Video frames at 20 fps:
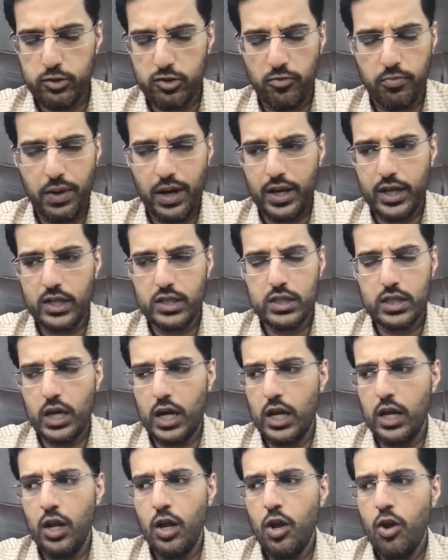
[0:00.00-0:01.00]
of
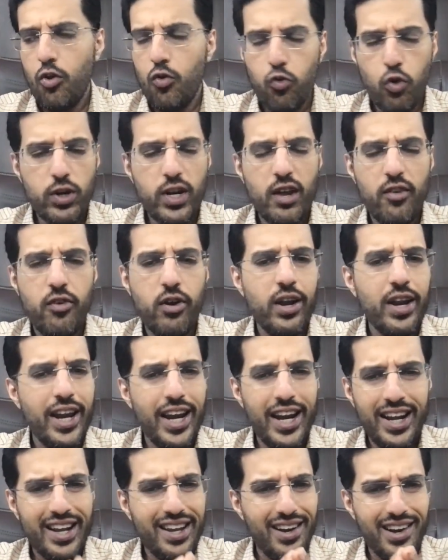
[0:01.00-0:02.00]
Pakistan? Whatever,
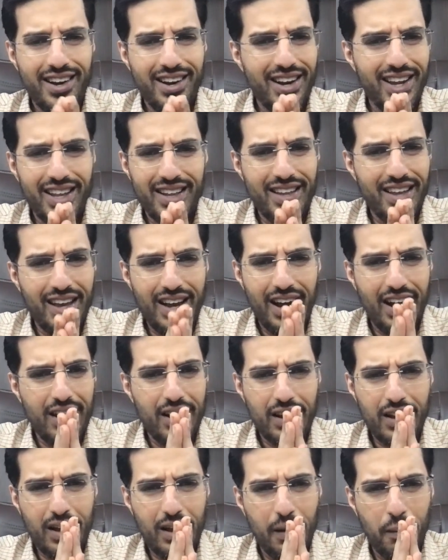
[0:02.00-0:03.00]
internally they are
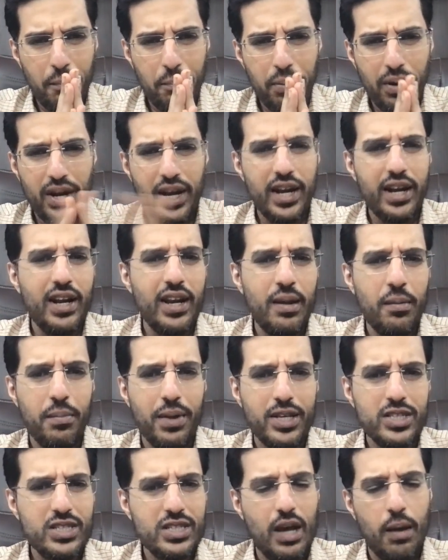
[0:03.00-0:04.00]
completely
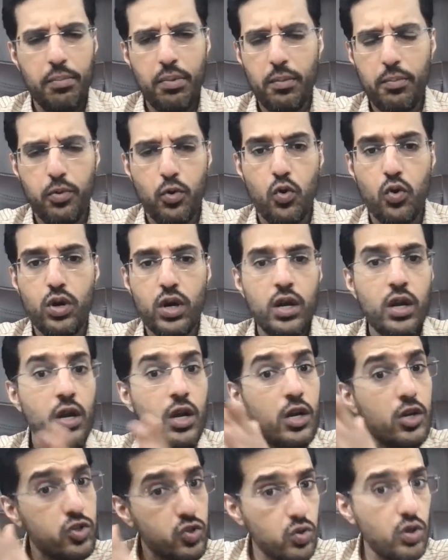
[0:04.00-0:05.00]
messed up, broken.
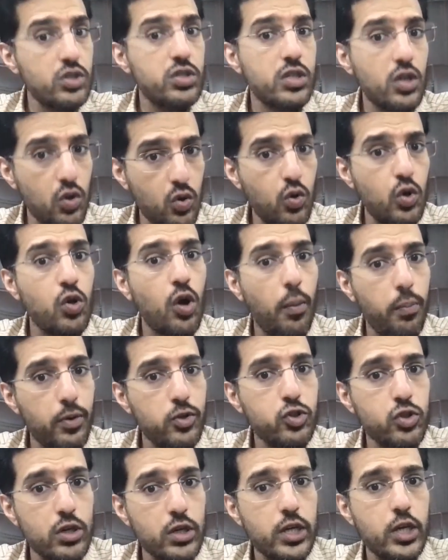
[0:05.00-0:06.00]
So it's a good
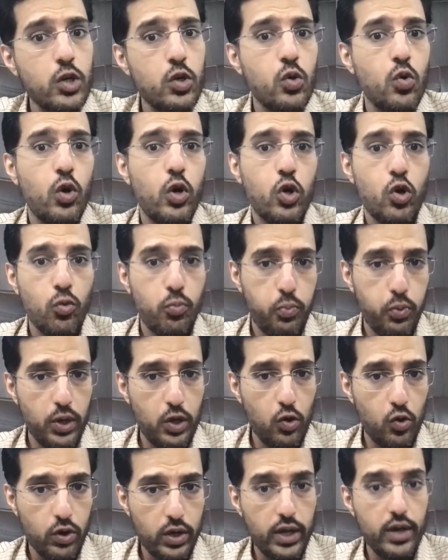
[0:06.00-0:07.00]
opportunity to go into
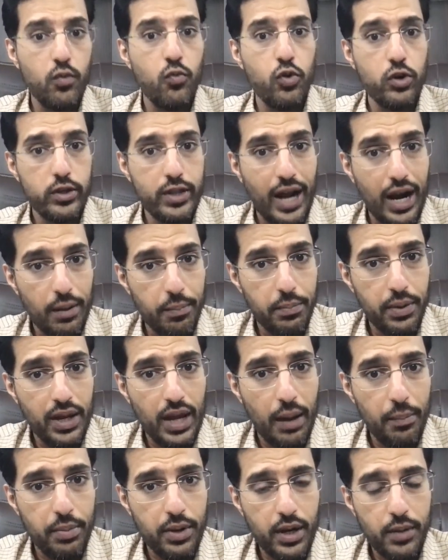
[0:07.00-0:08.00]
POK. Would that be
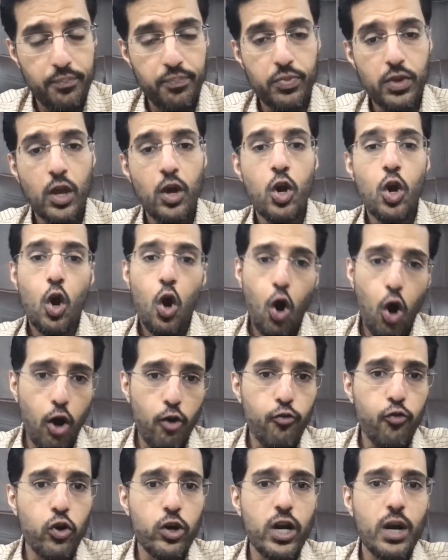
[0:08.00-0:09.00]
happening? Or
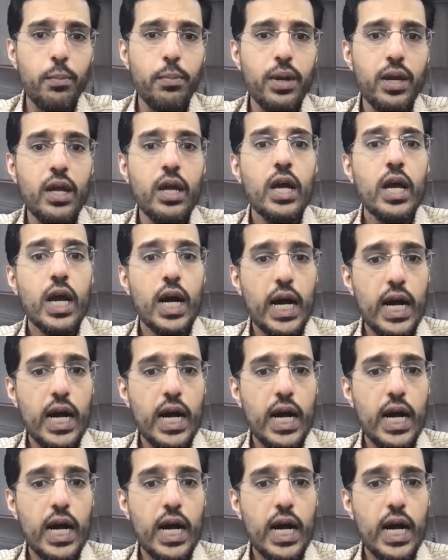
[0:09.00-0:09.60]
would it be